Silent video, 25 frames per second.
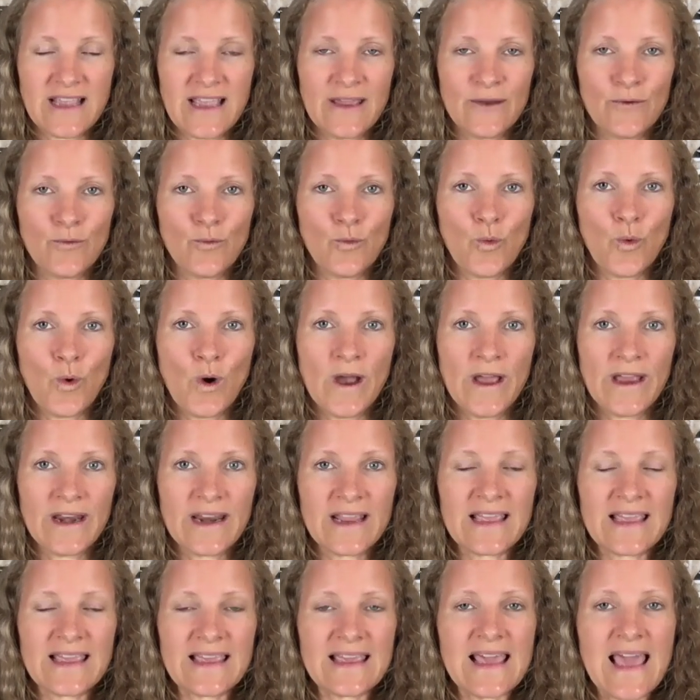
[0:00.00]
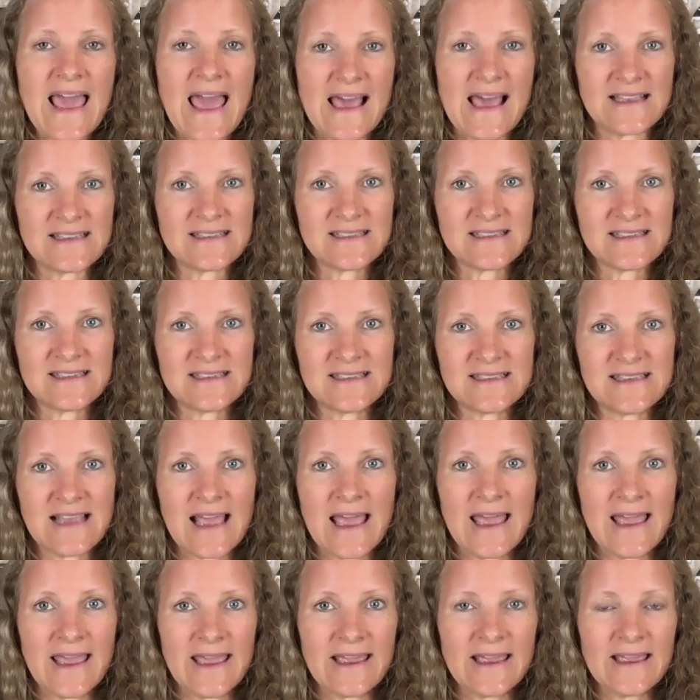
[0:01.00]
and what he has to
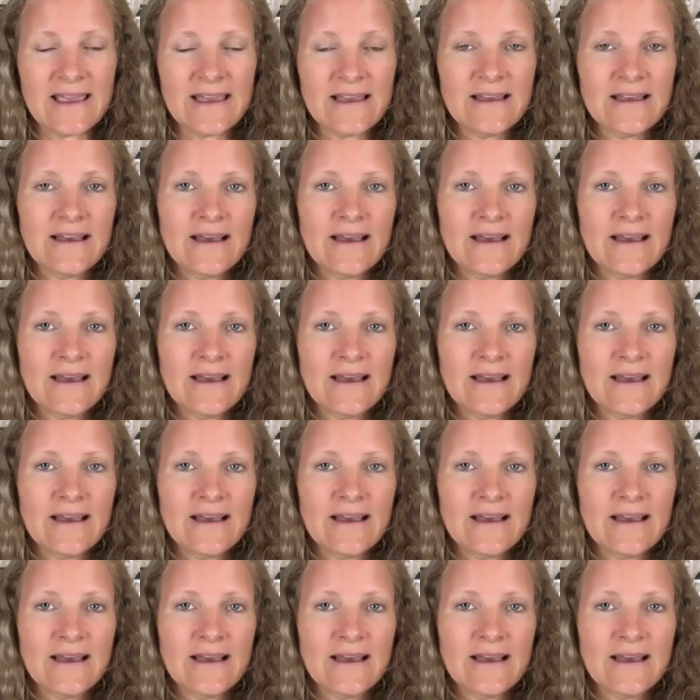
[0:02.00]
say